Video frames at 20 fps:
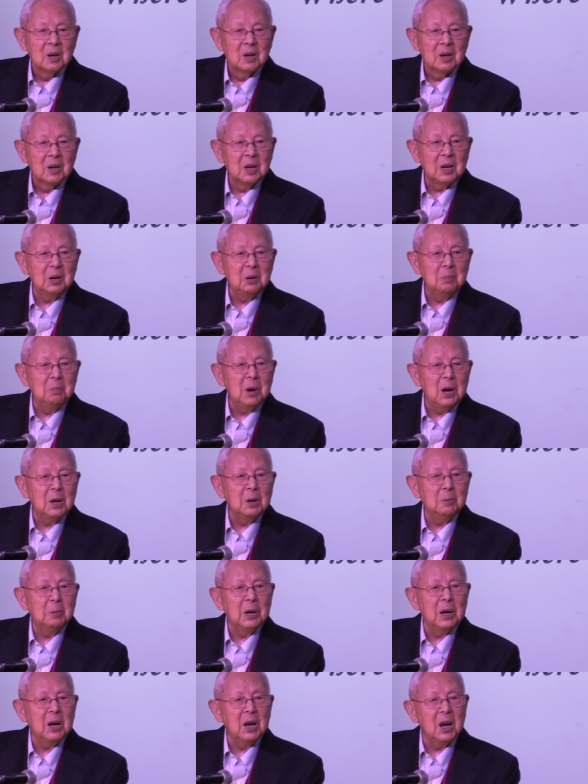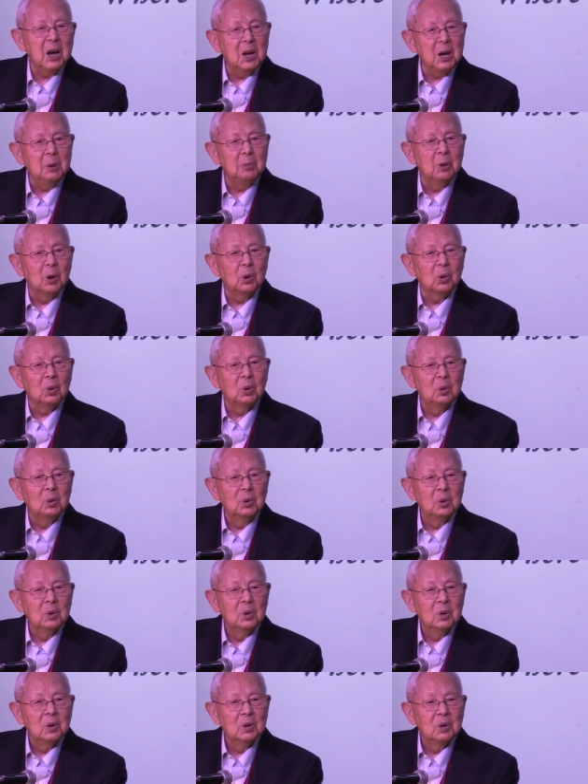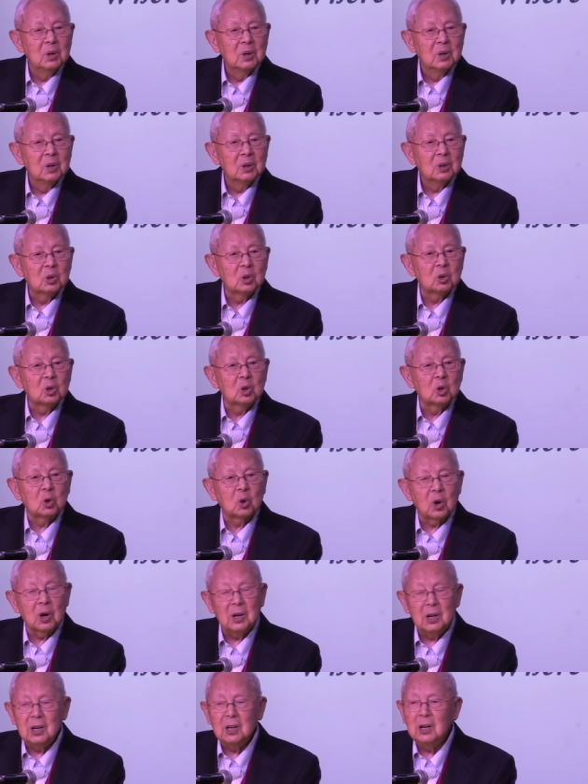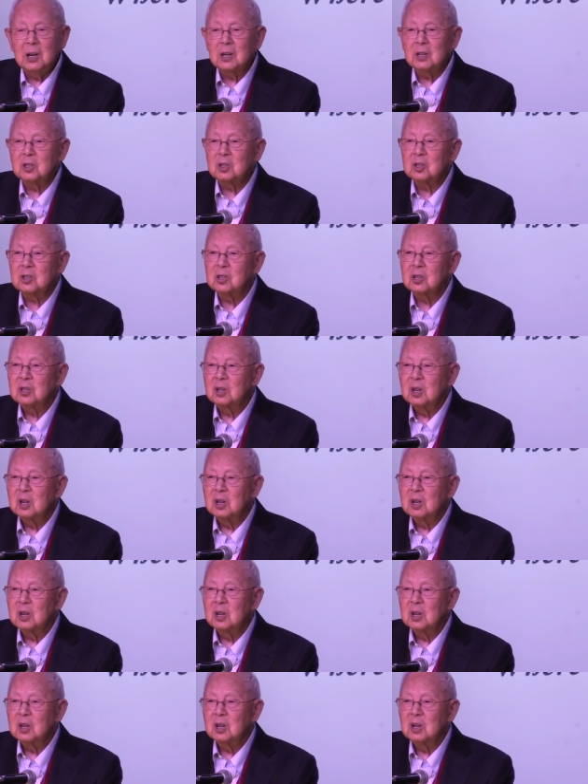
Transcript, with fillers: He may be able to train us